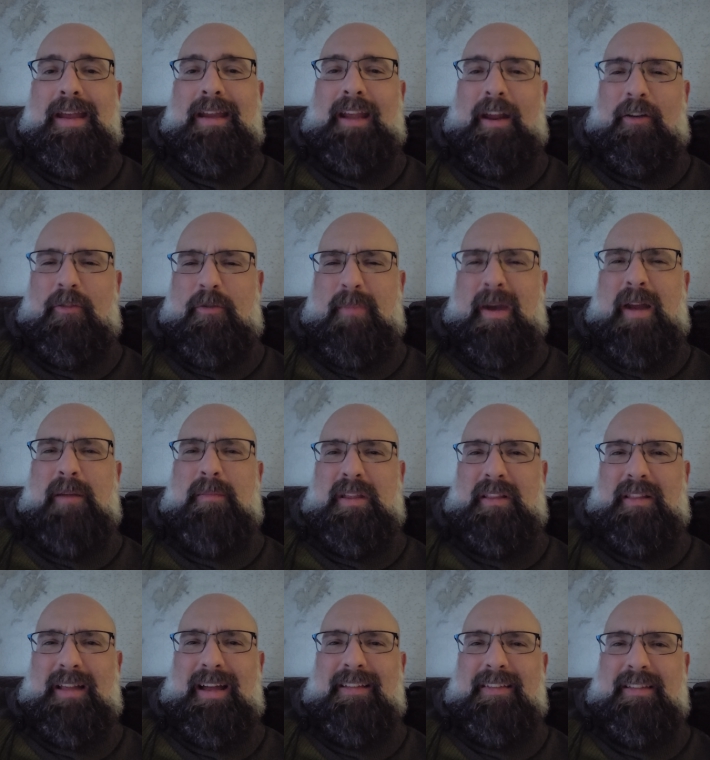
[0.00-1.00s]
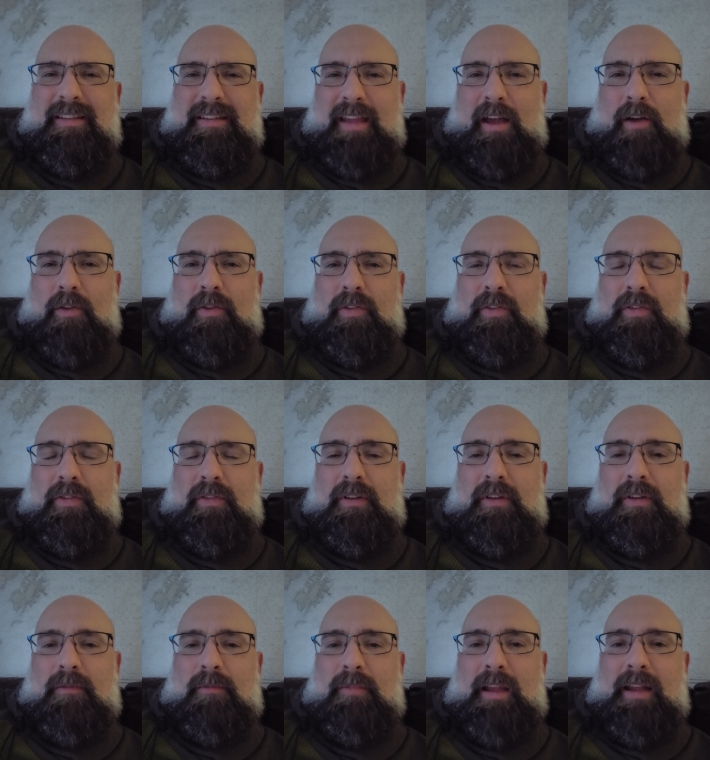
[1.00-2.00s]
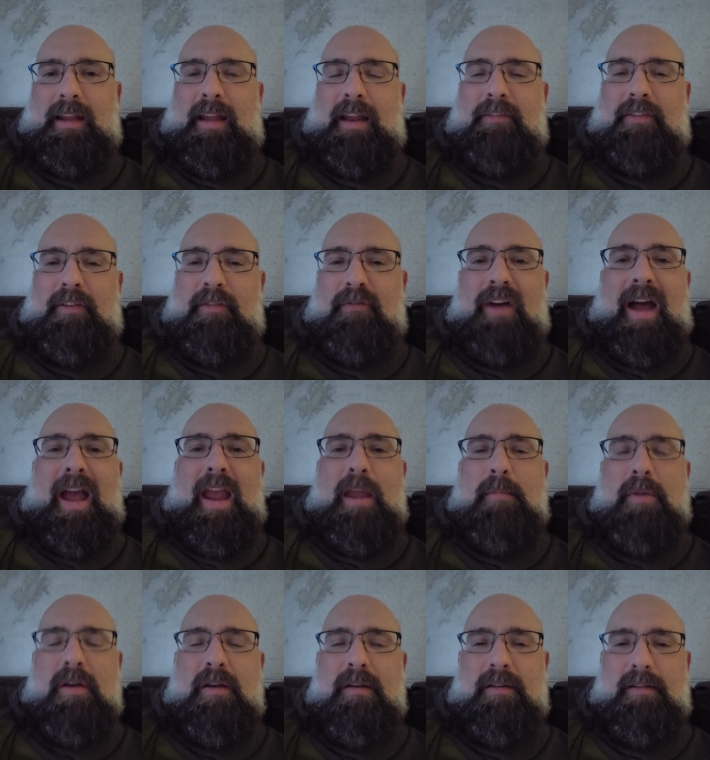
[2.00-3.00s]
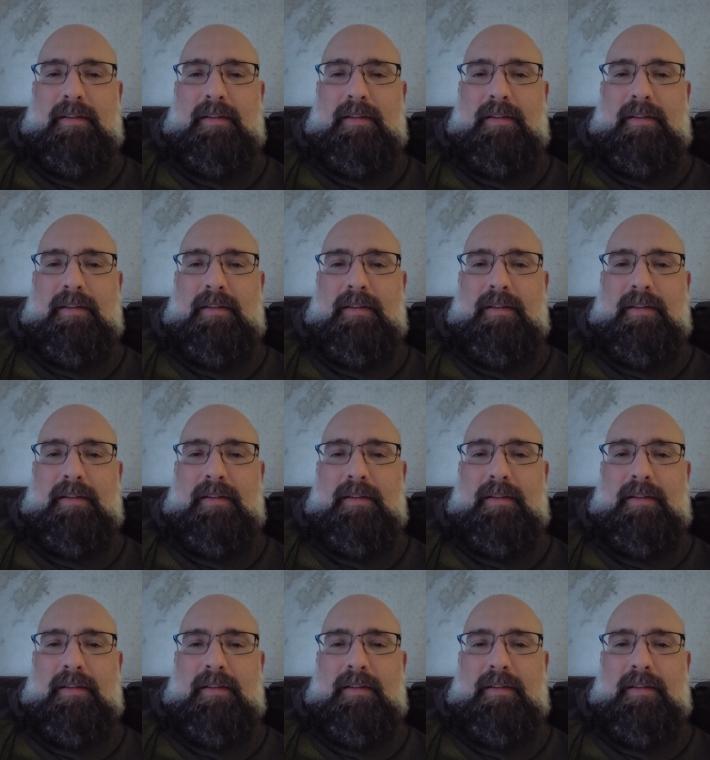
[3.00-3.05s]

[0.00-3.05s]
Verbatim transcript: Kind of reminded me a lot of the Dells, um, that kind of a vibe.